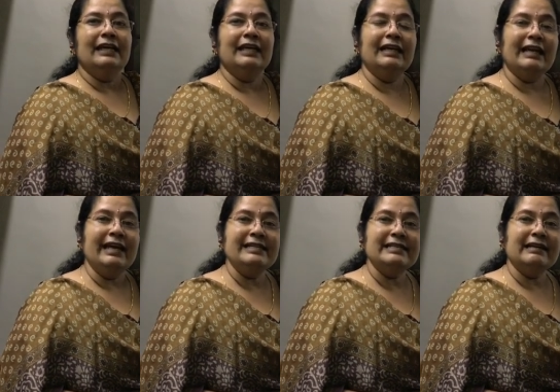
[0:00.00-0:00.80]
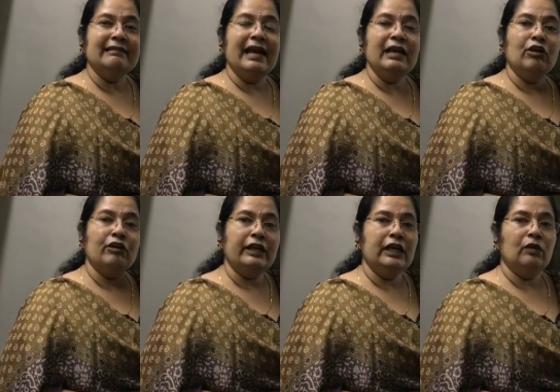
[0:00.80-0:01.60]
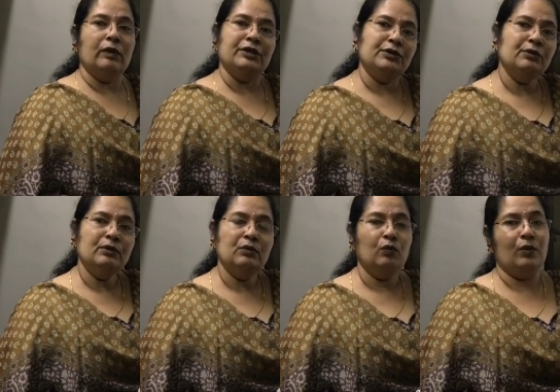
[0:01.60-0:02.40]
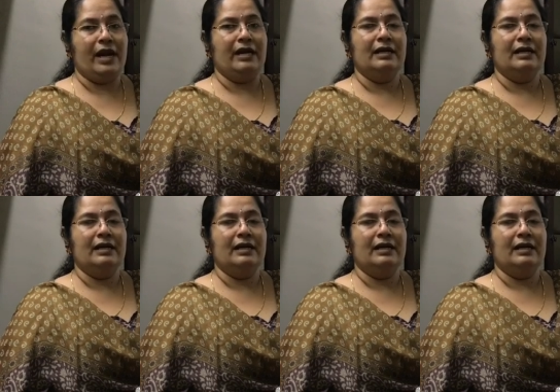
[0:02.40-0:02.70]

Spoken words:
greater than or equal to 1.